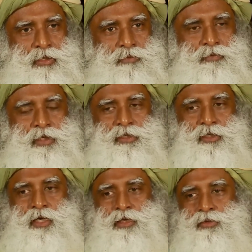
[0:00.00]
will
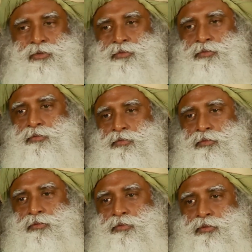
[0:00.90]
take you
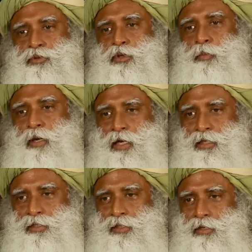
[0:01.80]
to a
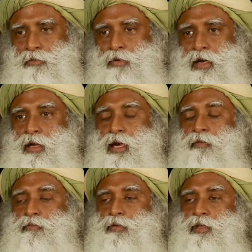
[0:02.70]
place where
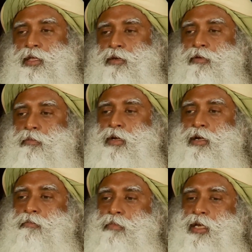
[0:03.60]
everything will
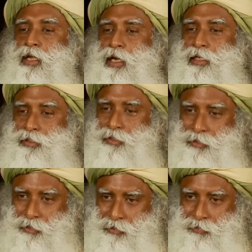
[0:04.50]
become
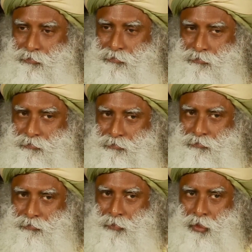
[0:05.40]
meaningless.
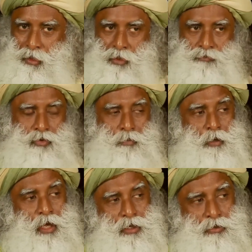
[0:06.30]
If you
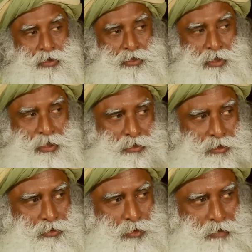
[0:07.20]
apply your
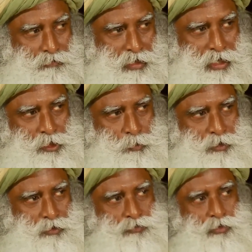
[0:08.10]
intellect to every
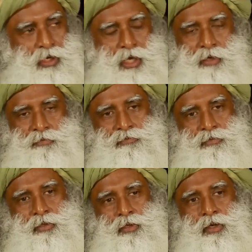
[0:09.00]
aspect of your life,
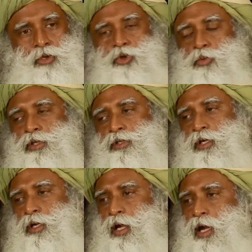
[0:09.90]
you will
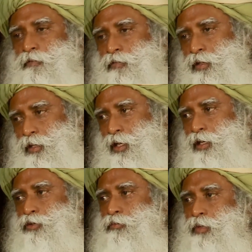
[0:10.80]
turn everything
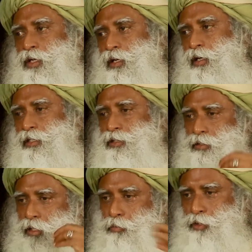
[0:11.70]
into meaningless
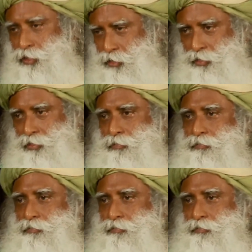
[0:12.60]
rubbish.